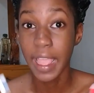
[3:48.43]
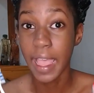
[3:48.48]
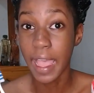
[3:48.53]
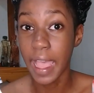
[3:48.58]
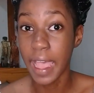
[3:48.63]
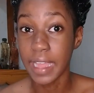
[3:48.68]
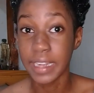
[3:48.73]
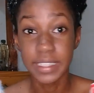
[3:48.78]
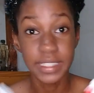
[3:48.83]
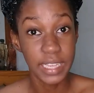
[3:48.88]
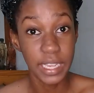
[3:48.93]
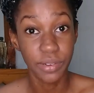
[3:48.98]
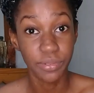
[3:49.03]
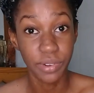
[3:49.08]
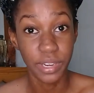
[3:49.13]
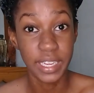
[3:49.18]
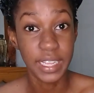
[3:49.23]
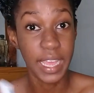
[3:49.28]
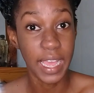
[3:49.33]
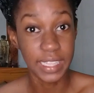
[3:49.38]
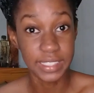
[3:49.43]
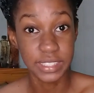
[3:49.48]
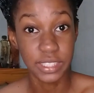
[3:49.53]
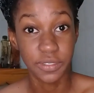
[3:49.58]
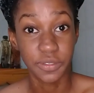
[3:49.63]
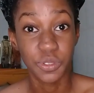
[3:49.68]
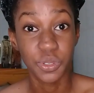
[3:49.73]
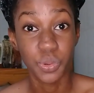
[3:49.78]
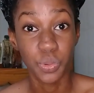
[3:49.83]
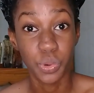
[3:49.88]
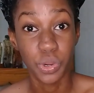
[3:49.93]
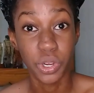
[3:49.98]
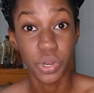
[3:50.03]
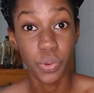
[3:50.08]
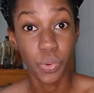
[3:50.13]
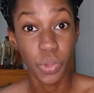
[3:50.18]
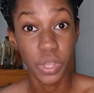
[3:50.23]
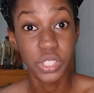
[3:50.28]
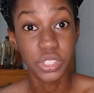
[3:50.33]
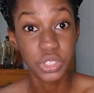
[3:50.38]
and get ready as if you
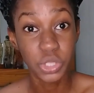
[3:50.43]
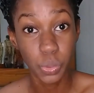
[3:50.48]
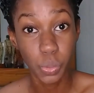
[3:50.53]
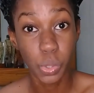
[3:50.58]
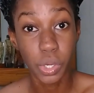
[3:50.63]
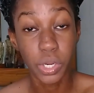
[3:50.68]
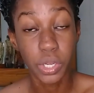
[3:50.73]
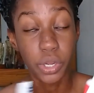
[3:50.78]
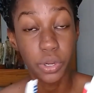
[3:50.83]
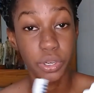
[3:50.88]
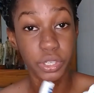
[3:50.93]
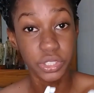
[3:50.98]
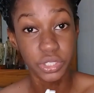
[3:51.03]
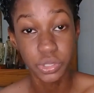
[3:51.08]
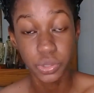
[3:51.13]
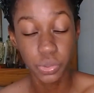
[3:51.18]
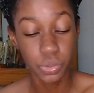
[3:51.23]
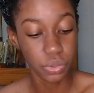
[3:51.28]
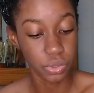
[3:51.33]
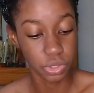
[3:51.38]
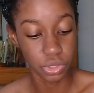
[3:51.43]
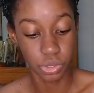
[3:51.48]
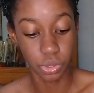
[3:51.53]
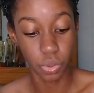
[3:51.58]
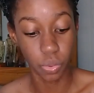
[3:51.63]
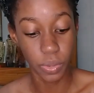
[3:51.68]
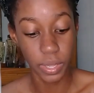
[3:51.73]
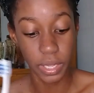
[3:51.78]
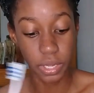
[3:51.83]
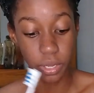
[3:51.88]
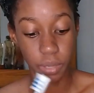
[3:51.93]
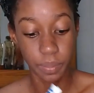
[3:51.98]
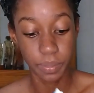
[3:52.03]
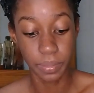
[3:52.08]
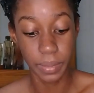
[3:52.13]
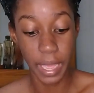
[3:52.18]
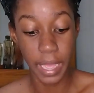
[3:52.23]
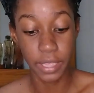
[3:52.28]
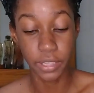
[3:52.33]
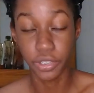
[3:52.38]
were going to work or school. So wake up
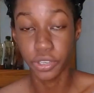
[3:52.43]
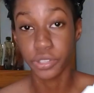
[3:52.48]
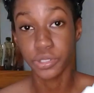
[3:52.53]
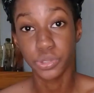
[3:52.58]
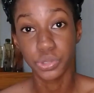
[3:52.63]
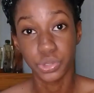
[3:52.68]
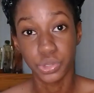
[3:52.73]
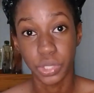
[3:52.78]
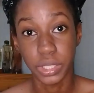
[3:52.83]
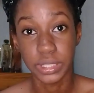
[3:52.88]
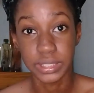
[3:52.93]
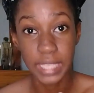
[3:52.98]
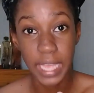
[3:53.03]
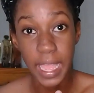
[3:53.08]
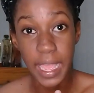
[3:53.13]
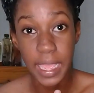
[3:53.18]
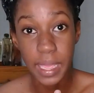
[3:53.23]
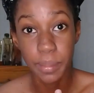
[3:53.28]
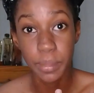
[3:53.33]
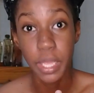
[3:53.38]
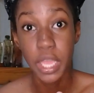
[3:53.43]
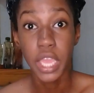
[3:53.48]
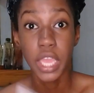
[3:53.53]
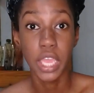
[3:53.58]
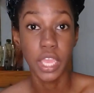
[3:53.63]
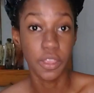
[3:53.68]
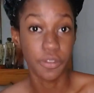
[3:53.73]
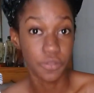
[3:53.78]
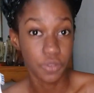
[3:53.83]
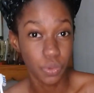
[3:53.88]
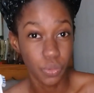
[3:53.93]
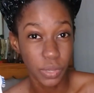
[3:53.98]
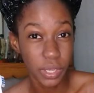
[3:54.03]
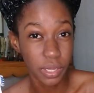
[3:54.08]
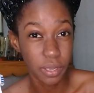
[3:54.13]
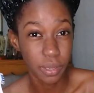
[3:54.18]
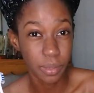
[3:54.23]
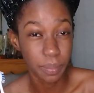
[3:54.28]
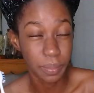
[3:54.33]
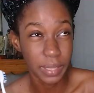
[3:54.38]
at your usual time. If you
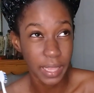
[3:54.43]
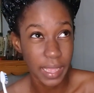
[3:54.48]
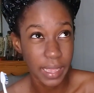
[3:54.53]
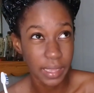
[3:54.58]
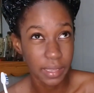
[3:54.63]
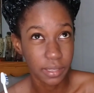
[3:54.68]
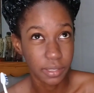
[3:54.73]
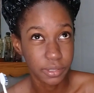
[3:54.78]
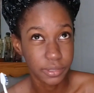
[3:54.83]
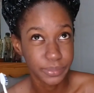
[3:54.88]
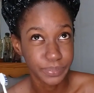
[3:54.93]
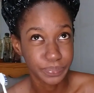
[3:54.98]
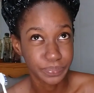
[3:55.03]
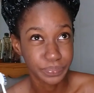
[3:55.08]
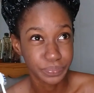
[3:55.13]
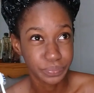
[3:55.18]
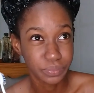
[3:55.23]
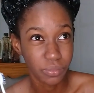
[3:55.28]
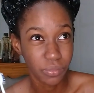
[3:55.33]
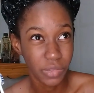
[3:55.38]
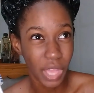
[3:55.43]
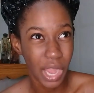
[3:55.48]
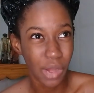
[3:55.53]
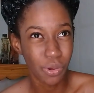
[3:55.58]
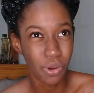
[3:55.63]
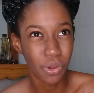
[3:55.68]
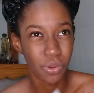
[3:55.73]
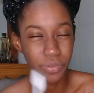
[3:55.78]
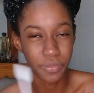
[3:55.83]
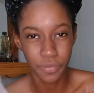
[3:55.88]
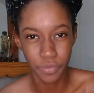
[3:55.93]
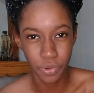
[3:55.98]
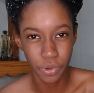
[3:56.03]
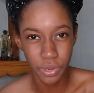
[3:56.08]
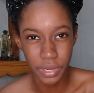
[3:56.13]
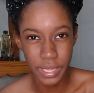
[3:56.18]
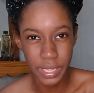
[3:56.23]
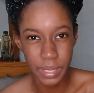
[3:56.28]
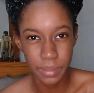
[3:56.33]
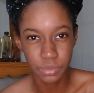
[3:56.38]
wake up like around
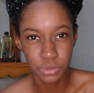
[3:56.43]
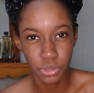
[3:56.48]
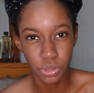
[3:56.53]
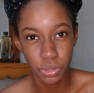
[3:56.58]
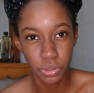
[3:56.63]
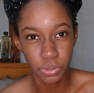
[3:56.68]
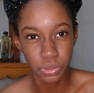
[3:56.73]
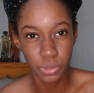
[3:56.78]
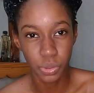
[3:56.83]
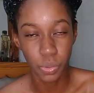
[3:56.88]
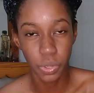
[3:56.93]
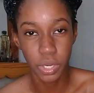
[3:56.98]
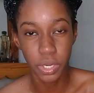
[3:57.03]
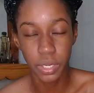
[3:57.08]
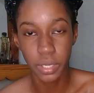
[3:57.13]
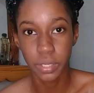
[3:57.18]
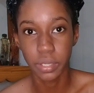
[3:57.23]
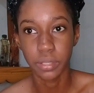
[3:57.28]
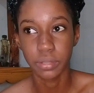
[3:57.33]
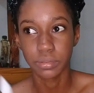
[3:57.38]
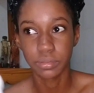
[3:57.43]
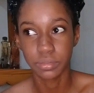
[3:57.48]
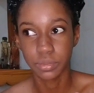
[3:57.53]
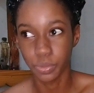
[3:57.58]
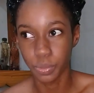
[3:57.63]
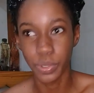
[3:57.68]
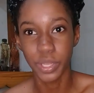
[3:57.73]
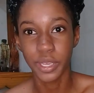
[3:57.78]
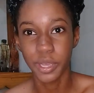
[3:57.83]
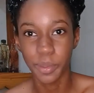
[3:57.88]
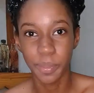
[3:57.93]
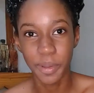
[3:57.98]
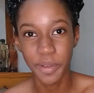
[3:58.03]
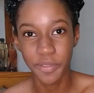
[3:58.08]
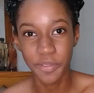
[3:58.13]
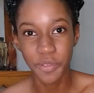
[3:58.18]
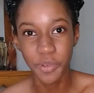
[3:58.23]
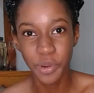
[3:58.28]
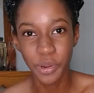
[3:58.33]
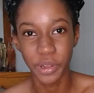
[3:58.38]
4 a.m. to go to work, wake up
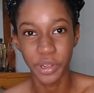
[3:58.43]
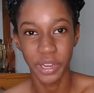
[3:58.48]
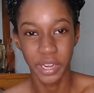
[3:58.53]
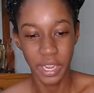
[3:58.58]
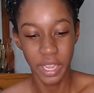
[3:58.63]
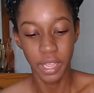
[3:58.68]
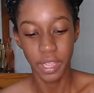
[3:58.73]
at 4.